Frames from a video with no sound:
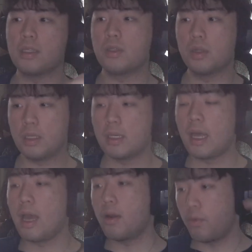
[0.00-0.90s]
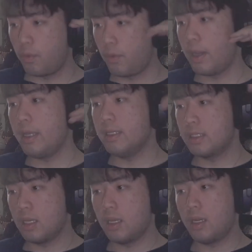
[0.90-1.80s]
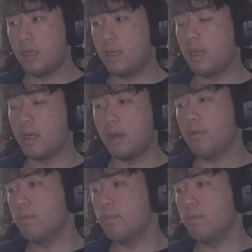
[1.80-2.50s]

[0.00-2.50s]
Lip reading: so that raised their